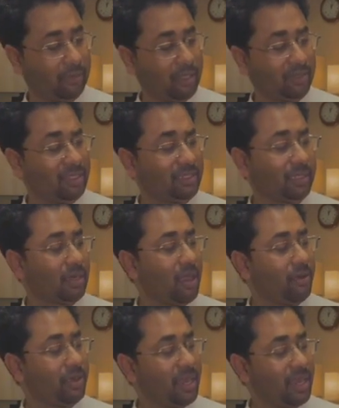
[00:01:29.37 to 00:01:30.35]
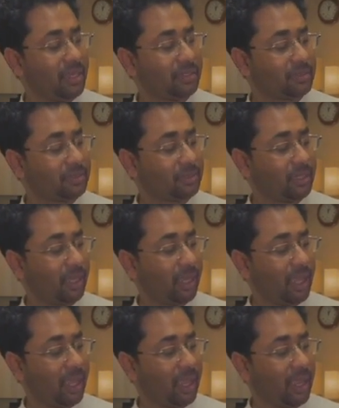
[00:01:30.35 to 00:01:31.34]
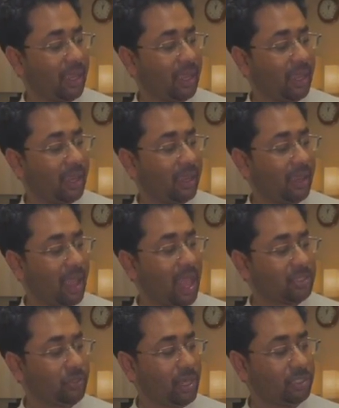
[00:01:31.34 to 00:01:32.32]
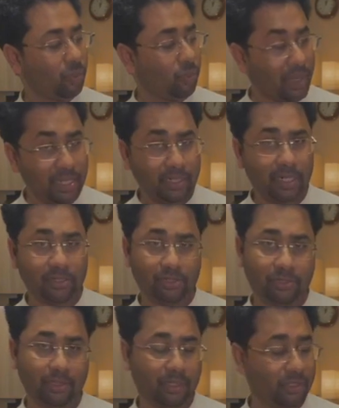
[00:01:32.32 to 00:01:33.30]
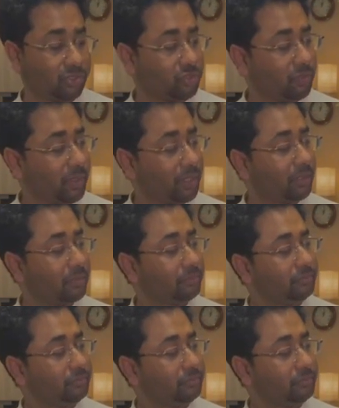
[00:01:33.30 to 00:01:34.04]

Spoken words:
Now, this guitar is as good as a vintage instrument,